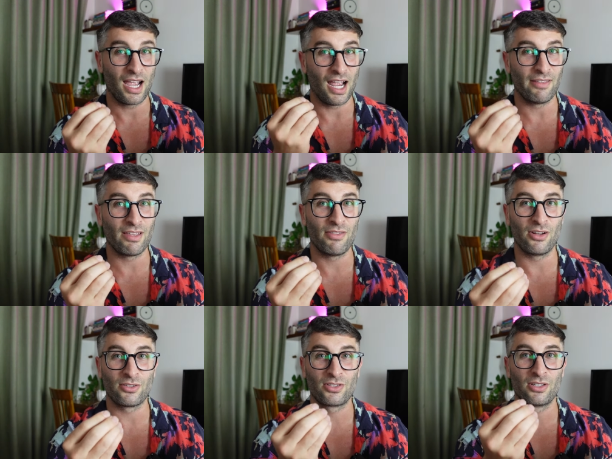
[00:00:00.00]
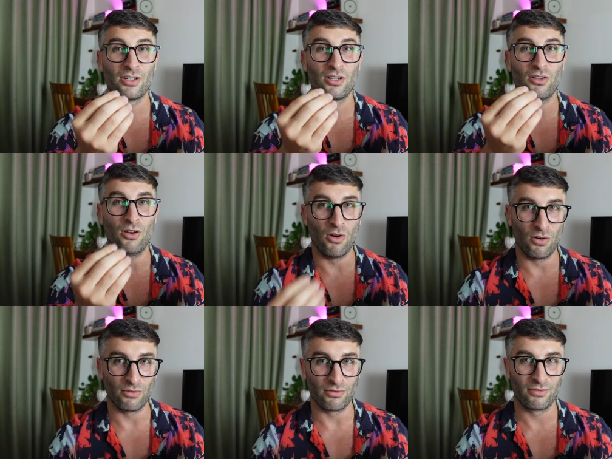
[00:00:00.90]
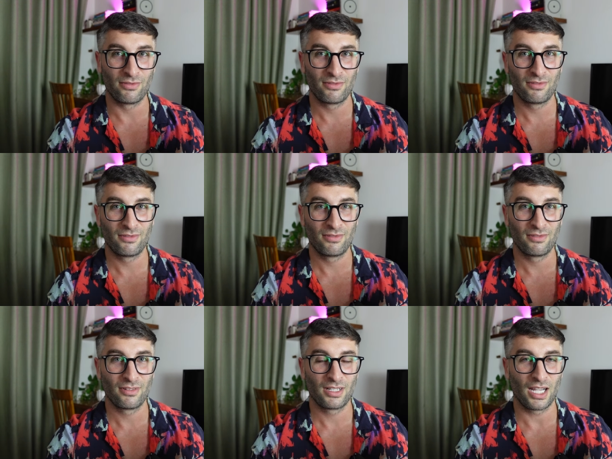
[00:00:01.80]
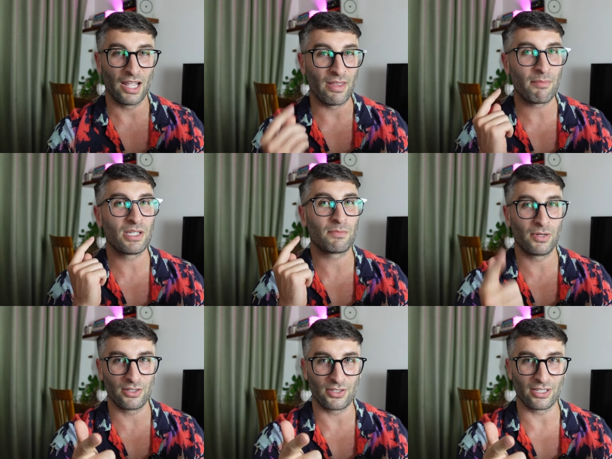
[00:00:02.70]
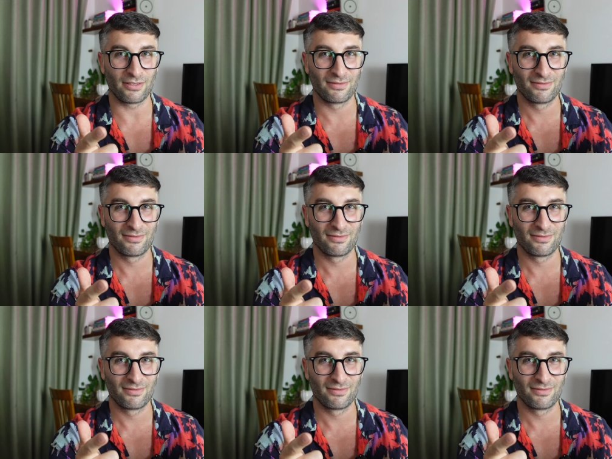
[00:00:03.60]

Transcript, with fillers: And then there's Lone, and that means pussy.